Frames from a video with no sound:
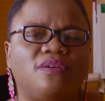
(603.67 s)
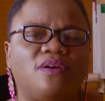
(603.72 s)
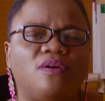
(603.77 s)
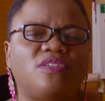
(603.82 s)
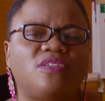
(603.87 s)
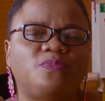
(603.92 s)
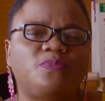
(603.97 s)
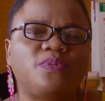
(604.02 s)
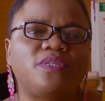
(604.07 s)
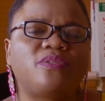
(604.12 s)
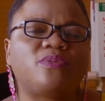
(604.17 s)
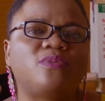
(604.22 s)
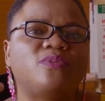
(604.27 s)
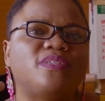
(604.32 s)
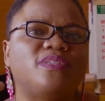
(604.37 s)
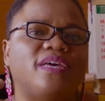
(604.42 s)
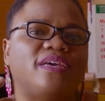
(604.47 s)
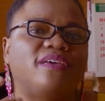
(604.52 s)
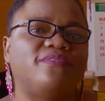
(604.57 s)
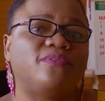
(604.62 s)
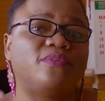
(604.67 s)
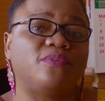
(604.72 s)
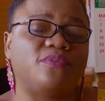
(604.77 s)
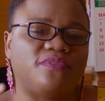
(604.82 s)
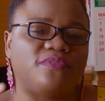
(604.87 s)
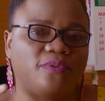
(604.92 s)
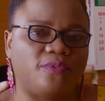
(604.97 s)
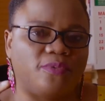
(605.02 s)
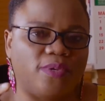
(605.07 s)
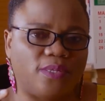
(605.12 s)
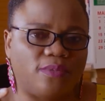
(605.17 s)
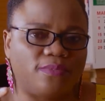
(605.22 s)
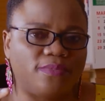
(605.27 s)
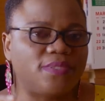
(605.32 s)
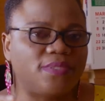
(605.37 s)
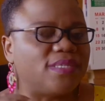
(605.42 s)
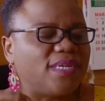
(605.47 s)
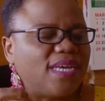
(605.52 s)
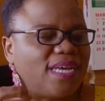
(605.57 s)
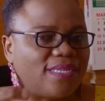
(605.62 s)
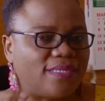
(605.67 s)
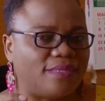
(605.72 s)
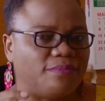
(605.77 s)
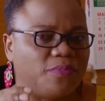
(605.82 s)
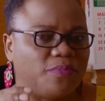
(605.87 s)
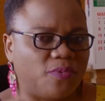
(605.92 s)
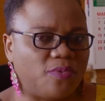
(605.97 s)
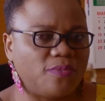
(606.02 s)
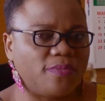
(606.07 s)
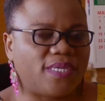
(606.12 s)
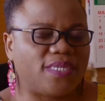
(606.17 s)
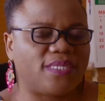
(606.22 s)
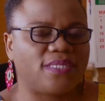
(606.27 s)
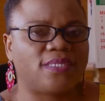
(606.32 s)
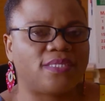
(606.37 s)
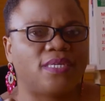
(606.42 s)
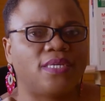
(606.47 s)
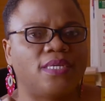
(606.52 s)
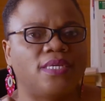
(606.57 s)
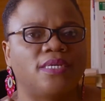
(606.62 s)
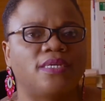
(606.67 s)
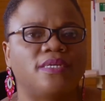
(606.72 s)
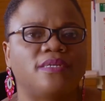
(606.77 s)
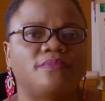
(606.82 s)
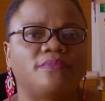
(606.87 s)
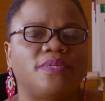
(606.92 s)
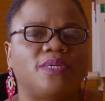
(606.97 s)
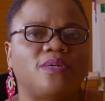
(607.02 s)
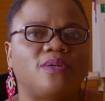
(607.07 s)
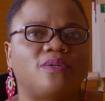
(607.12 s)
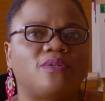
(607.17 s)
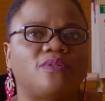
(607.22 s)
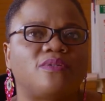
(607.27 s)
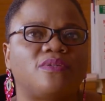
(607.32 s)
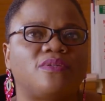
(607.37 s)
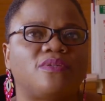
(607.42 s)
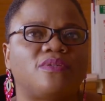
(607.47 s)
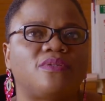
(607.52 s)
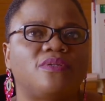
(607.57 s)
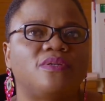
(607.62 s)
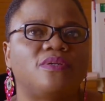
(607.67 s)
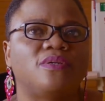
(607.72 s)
hospitals are even overwhelmed at the moment because